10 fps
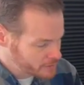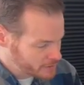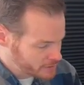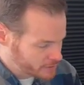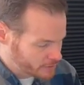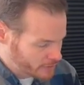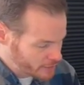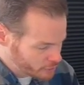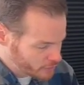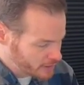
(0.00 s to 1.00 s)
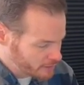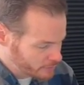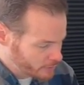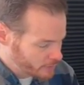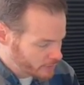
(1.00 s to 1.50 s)
this is their entry
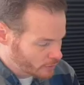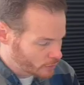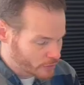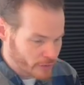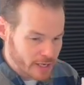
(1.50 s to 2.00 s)
level or their